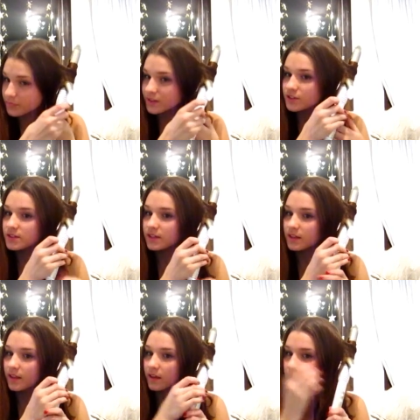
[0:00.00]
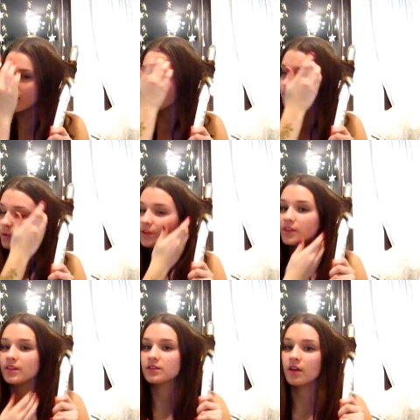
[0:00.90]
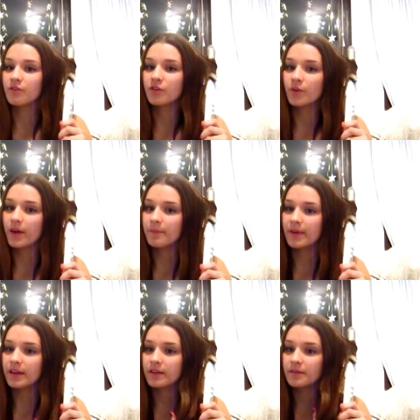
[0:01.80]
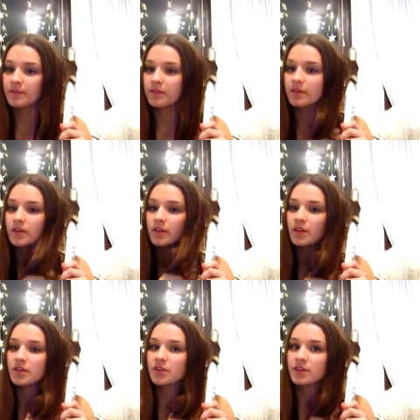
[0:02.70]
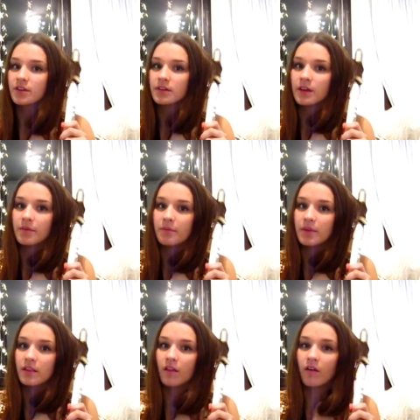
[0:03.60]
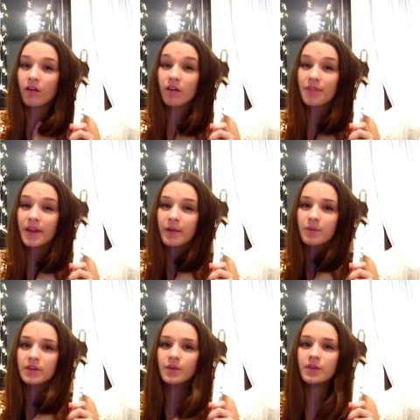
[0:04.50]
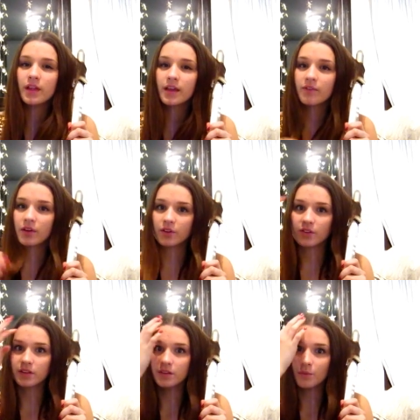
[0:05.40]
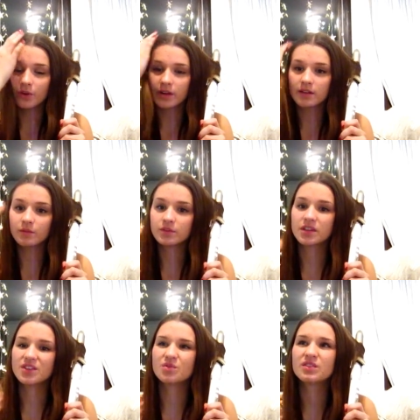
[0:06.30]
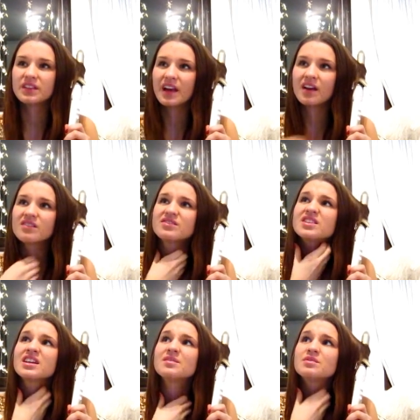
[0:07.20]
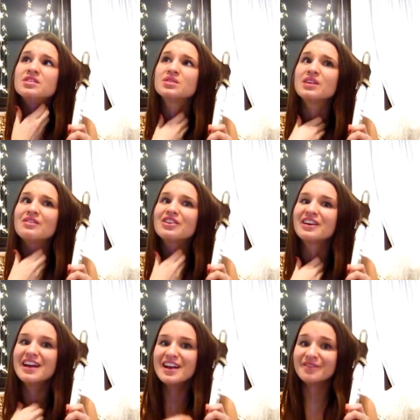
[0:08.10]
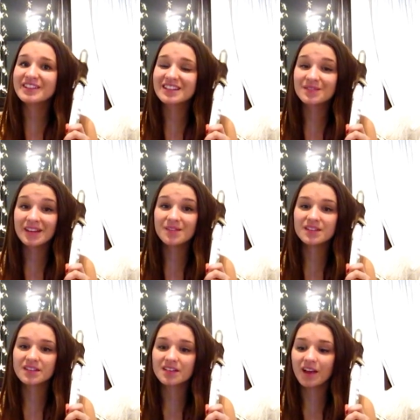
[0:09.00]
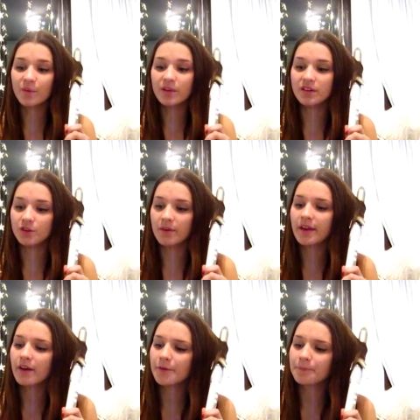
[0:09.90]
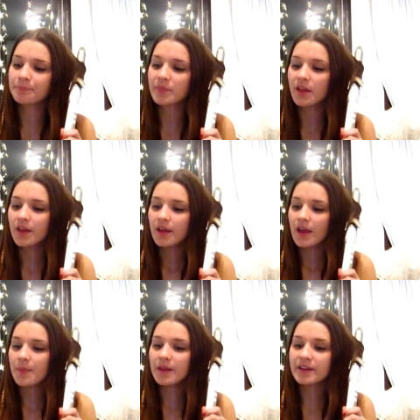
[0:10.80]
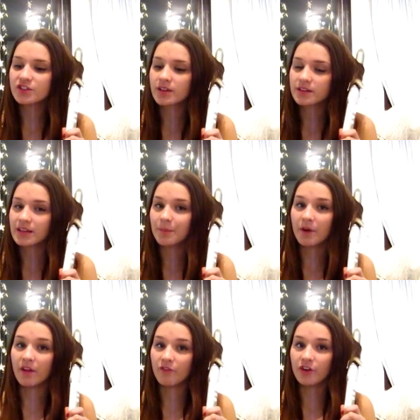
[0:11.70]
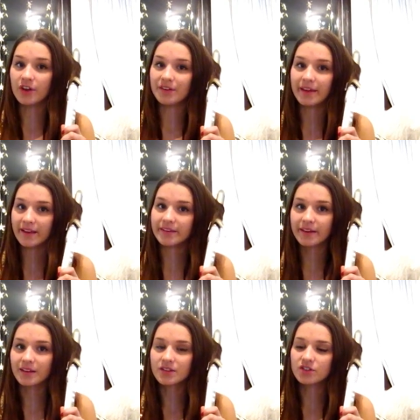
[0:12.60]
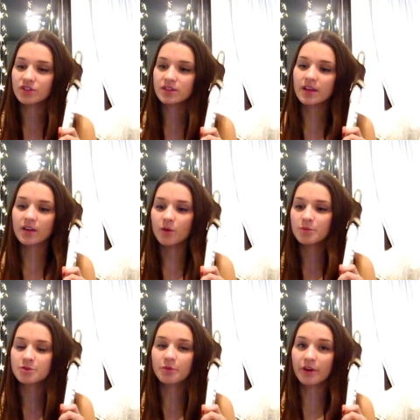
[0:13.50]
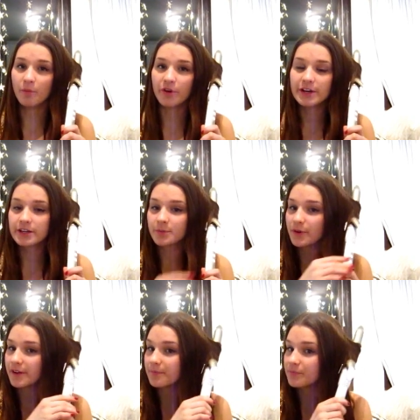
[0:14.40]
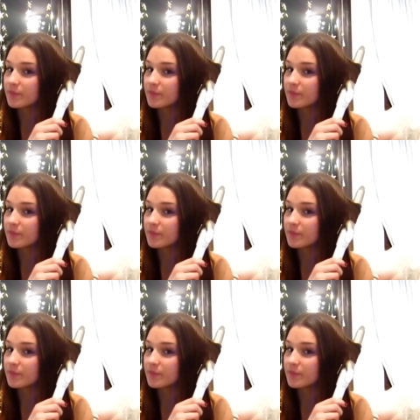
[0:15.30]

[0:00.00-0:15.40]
As you see, like, I've been holding these on for quite a bit, so this is going to take me a bit longer than I would do like if I do this in the morning, which I don't really have time to ever. But sometimes I will do my hair. And then I just like to keep it on for a good 10 seconds and just let go, just put on more hairspray.